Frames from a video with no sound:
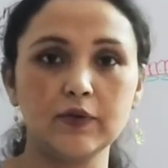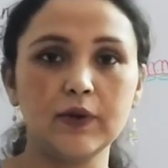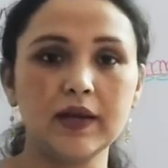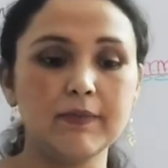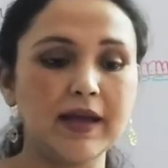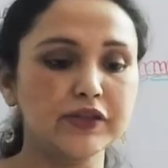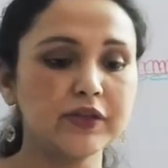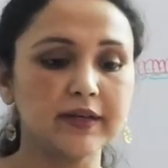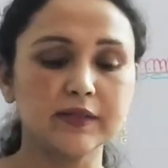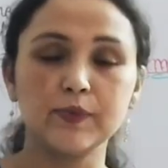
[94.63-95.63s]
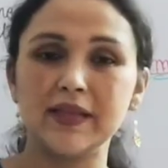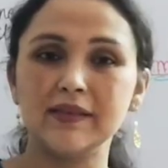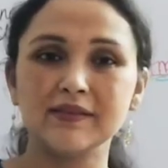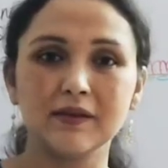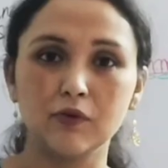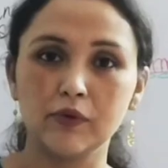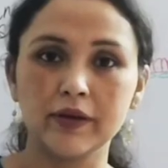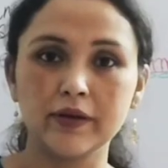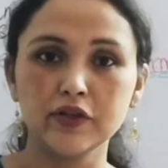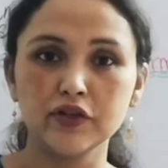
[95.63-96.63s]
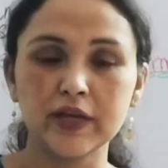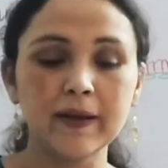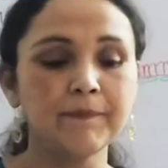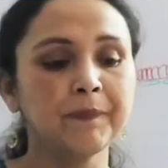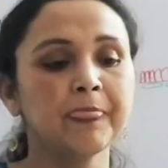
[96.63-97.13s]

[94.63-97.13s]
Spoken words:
You can imagine it is well circular in shape.